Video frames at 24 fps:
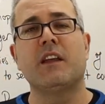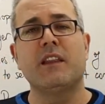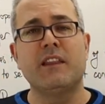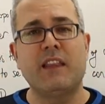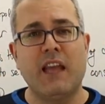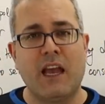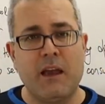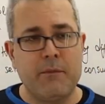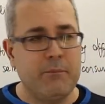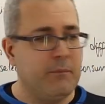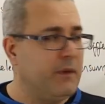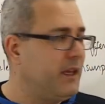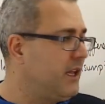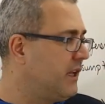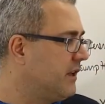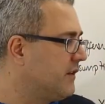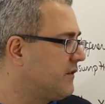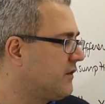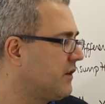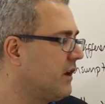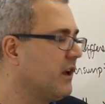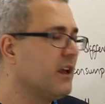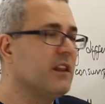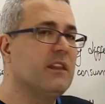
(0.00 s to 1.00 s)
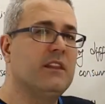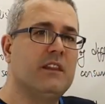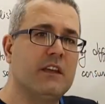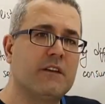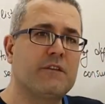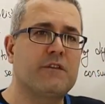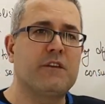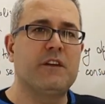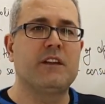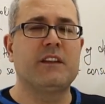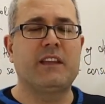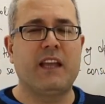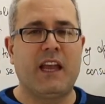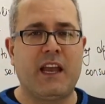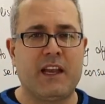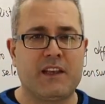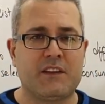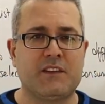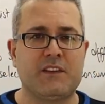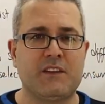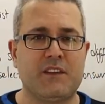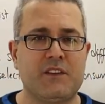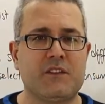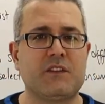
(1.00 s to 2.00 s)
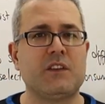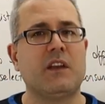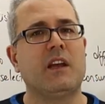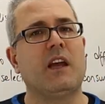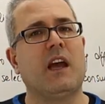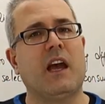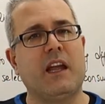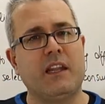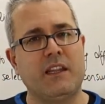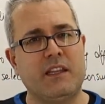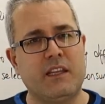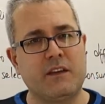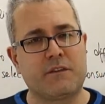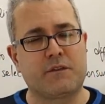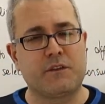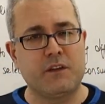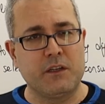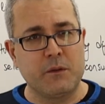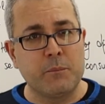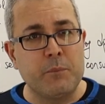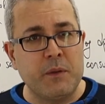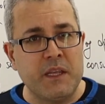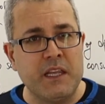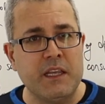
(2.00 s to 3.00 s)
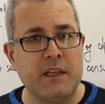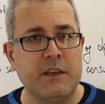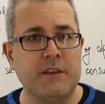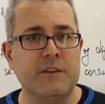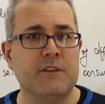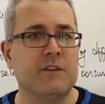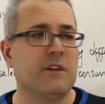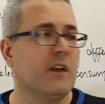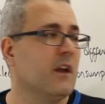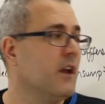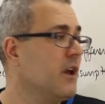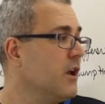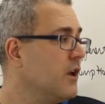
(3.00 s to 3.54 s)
that means different X's and different P's.